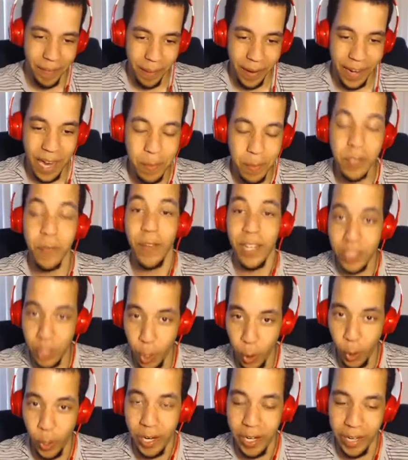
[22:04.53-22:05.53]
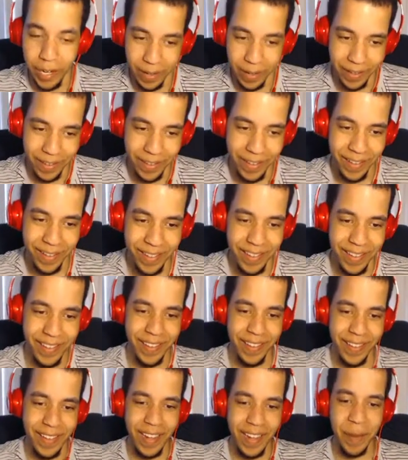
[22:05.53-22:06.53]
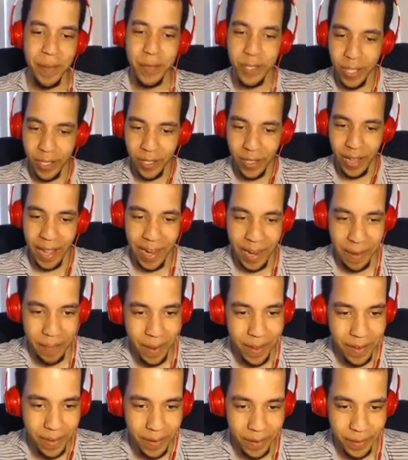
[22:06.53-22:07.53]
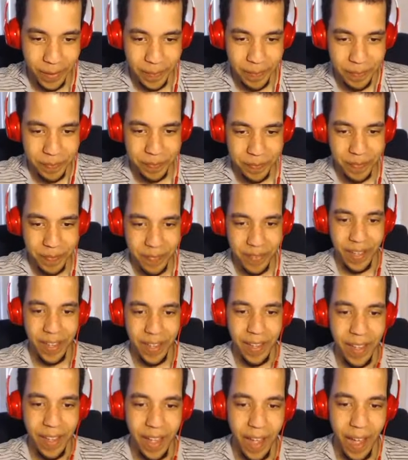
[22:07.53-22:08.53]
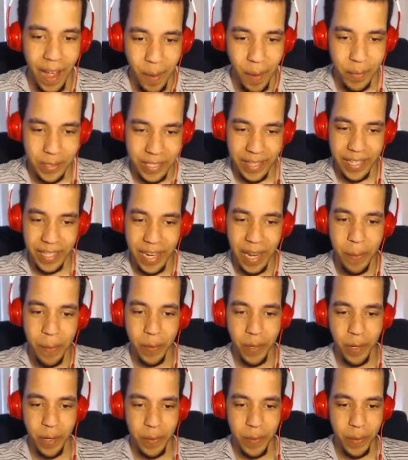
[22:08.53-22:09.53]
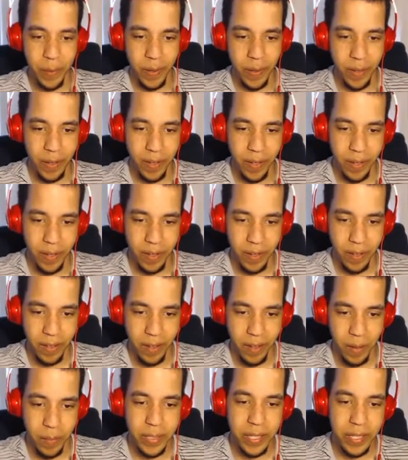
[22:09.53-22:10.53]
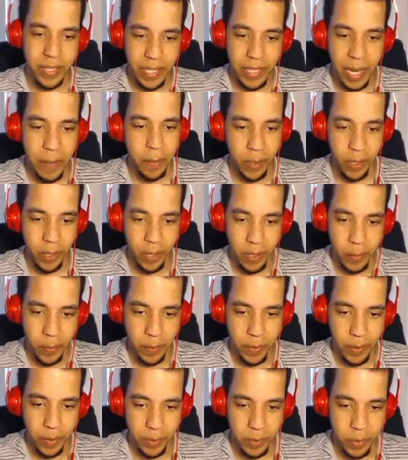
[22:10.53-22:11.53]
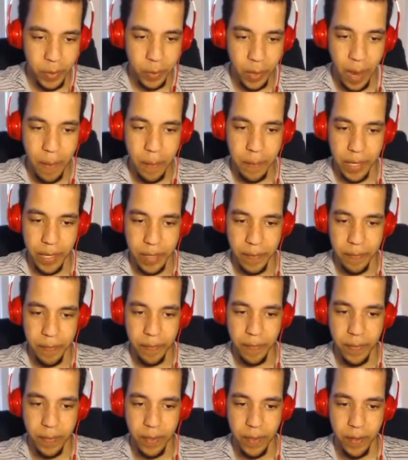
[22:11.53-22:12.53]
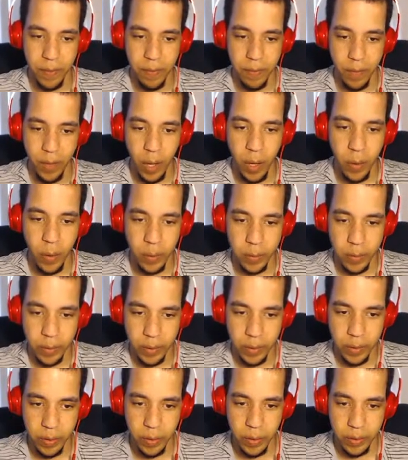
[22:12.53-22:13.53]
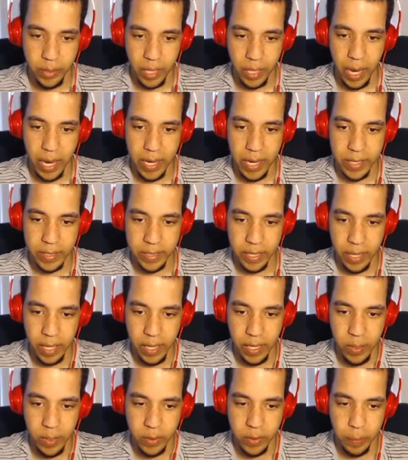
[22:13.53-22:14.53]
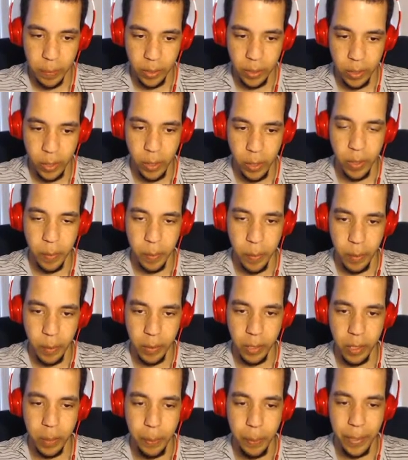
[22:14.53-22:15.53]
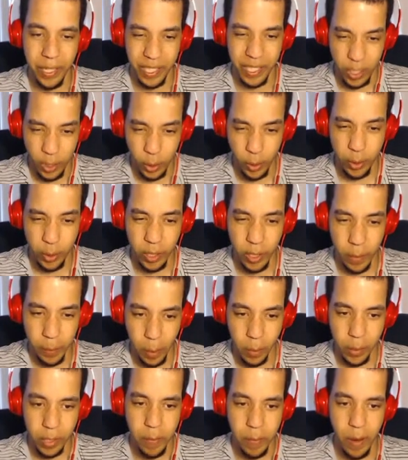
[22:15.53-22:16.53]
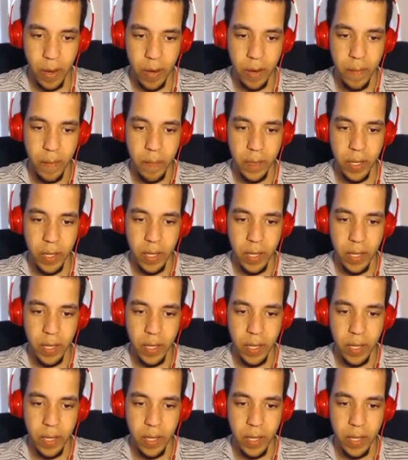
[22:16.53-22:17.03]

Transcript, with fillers: My name's Victoria. I'm sure glad I met you. I was in the neighborhood. Was in the neighborhood when those two grabbed me. Oh, those guys! Did they use a peculiar, peculiar Pokemon?